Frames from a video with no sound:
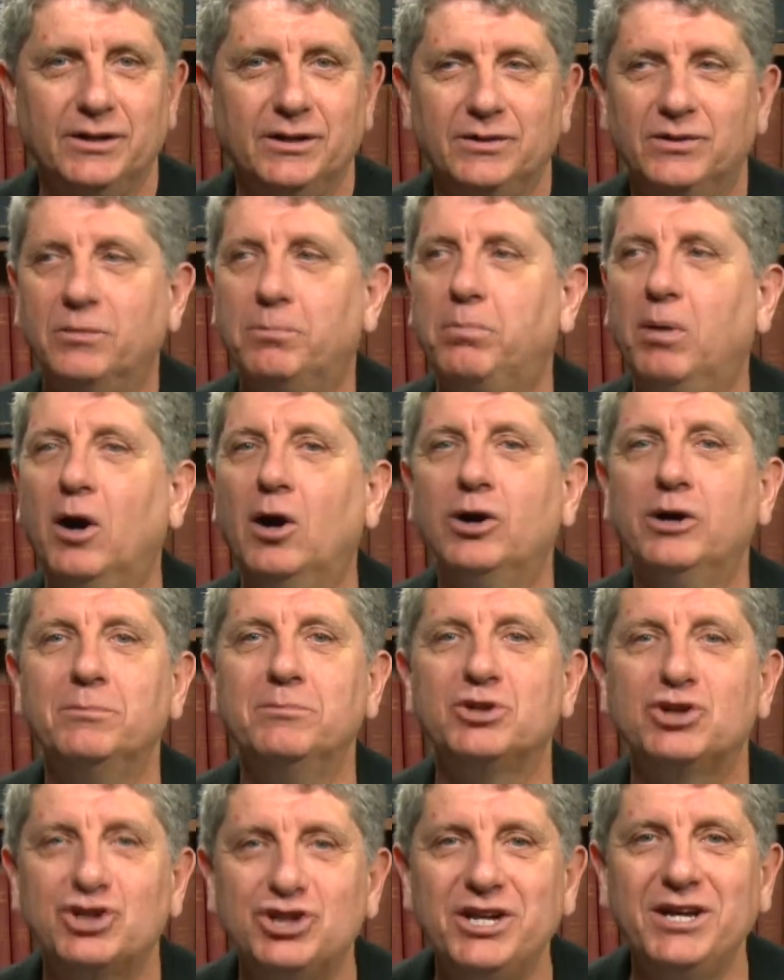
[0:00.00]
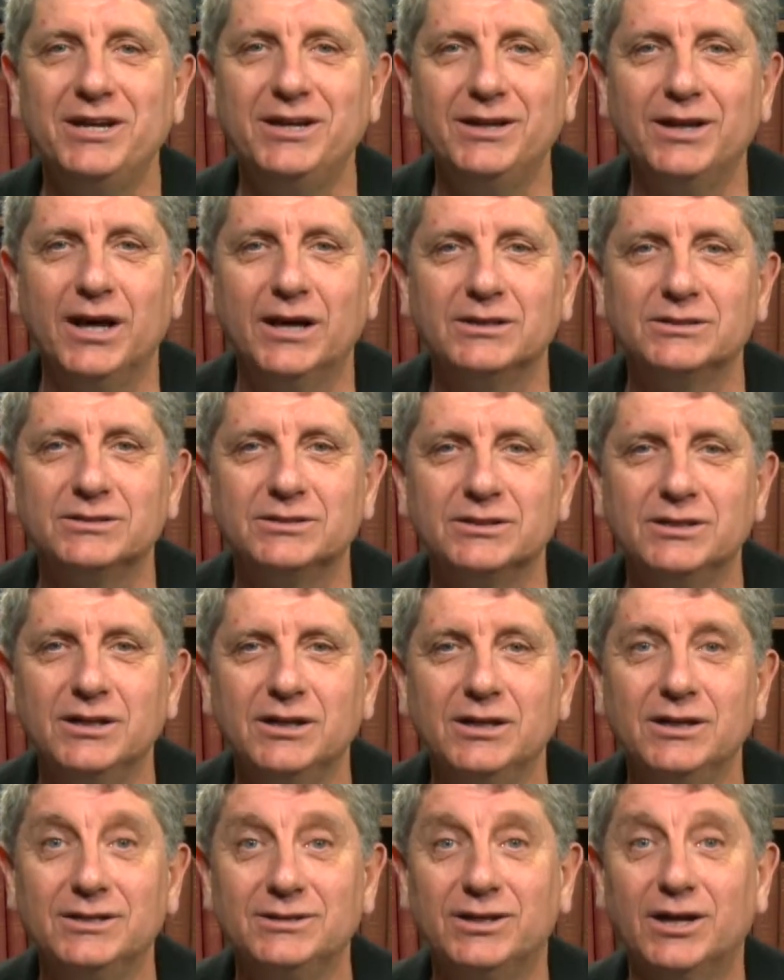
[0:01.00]
The party machine does.
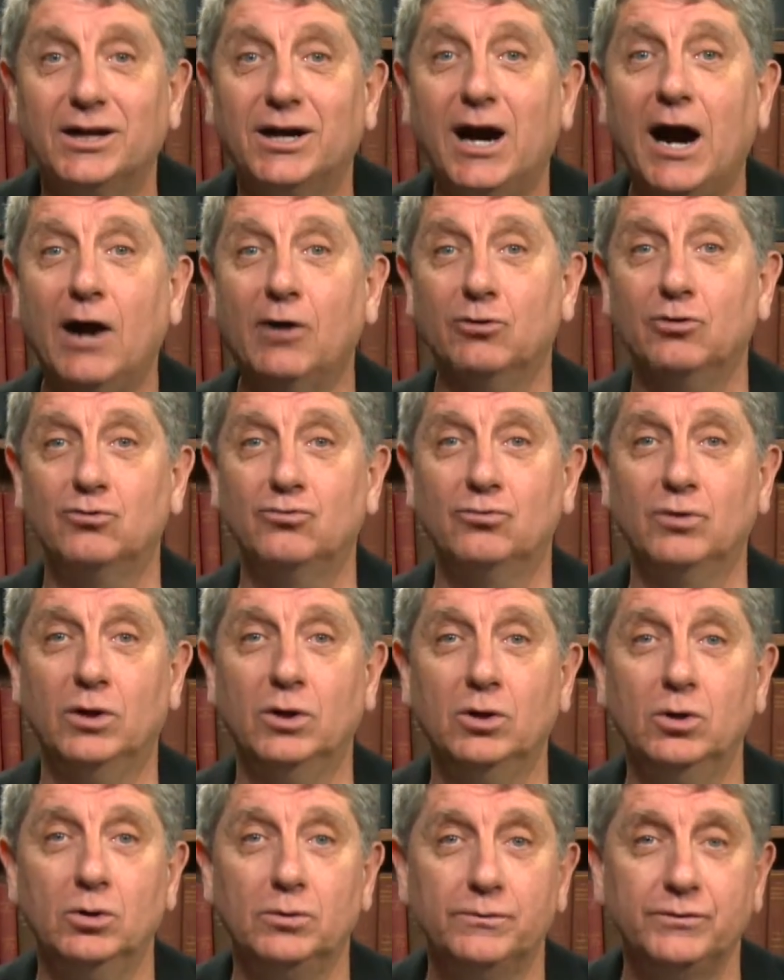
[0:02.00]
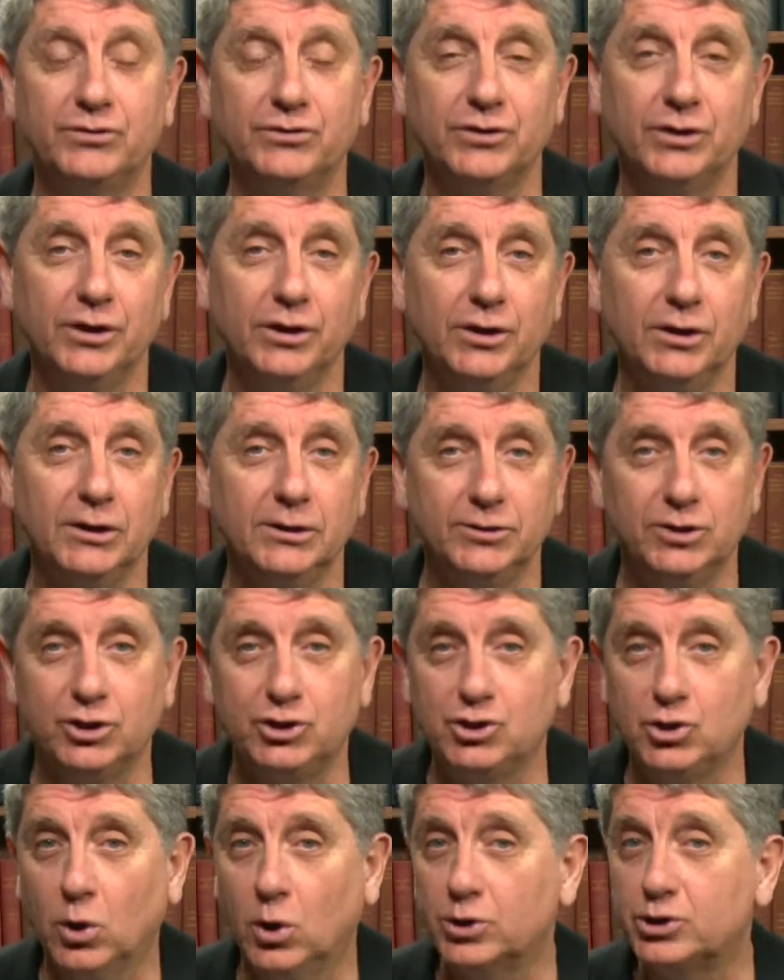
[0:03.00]
The Karl Roves, the
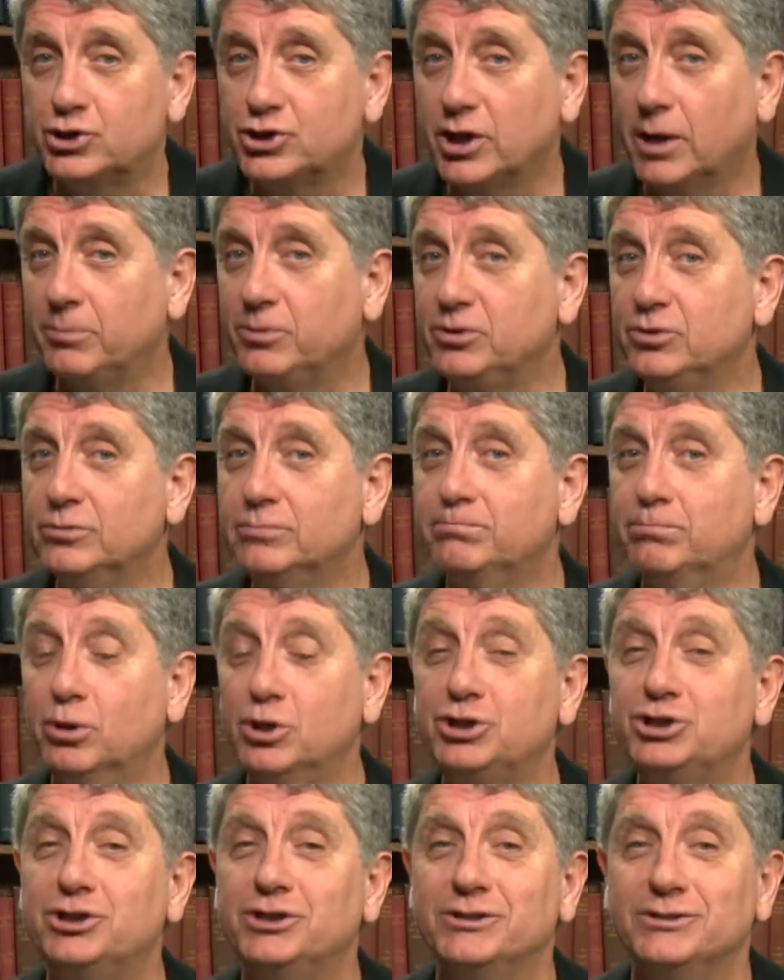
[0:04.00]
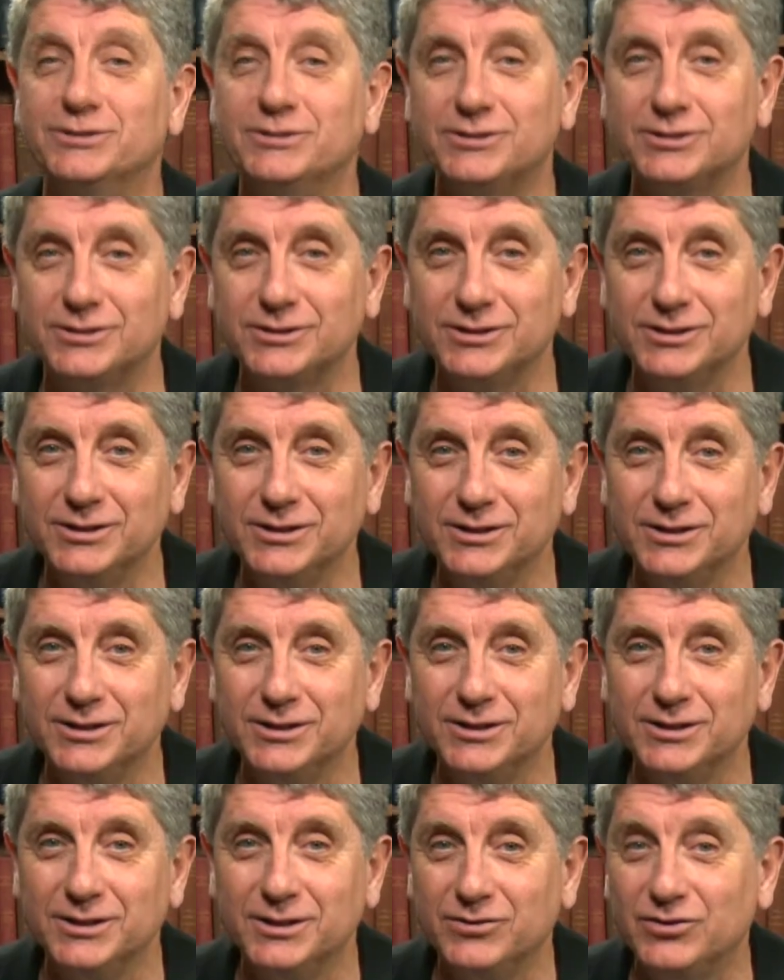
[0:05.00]
George W. Bushes,
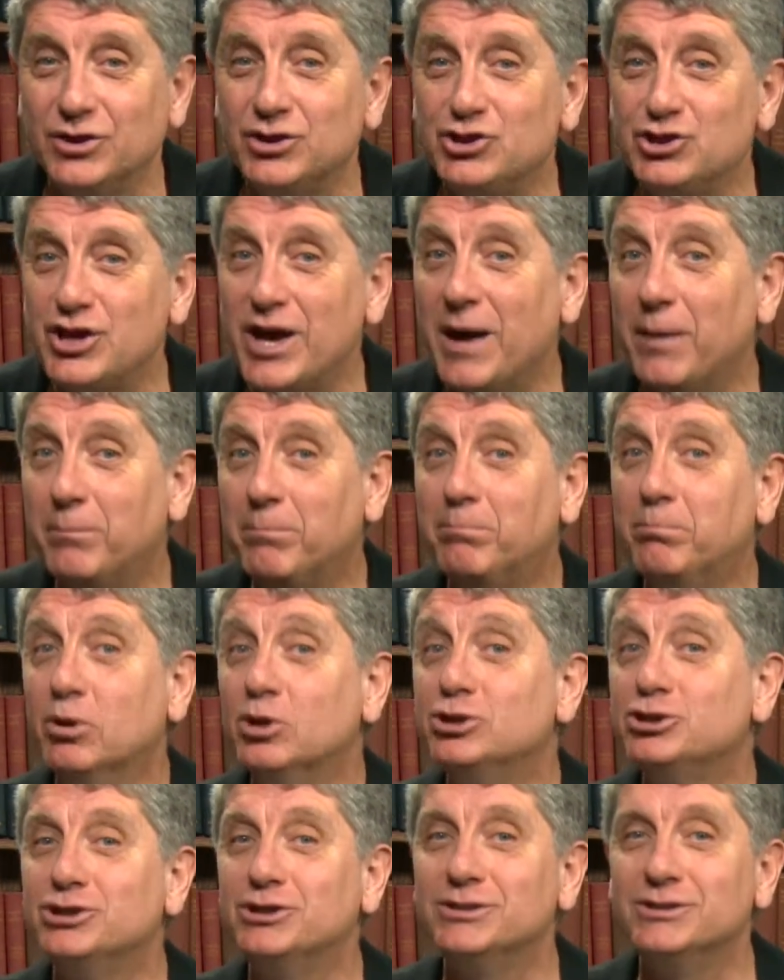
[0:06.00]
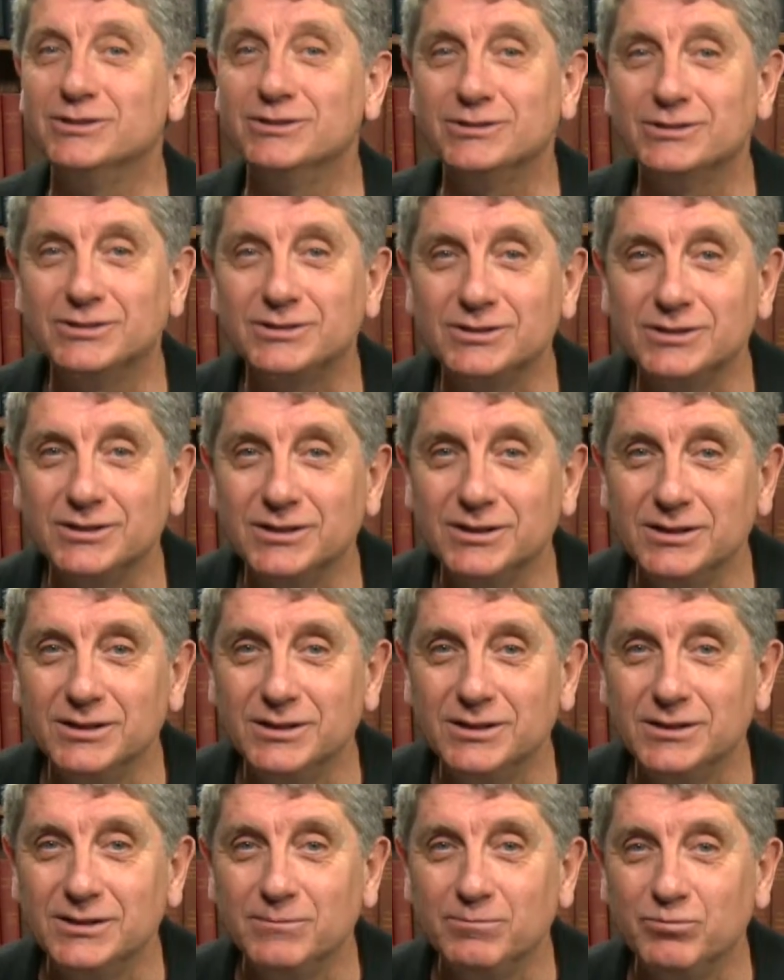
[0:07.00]
the Jeb Bushes,
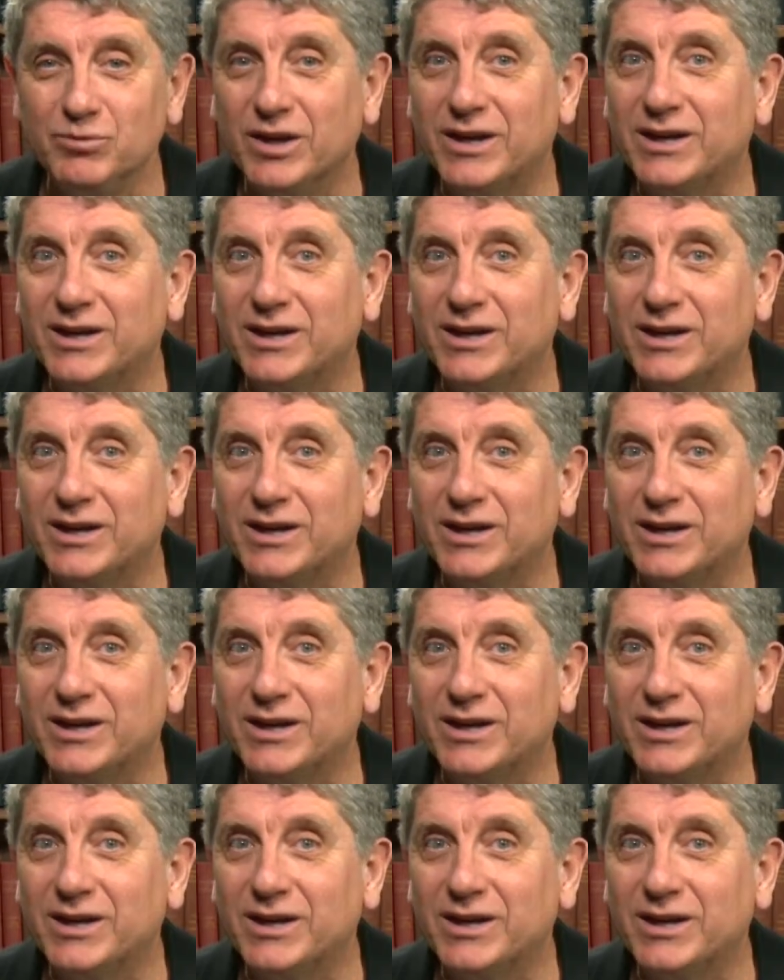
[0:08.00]
the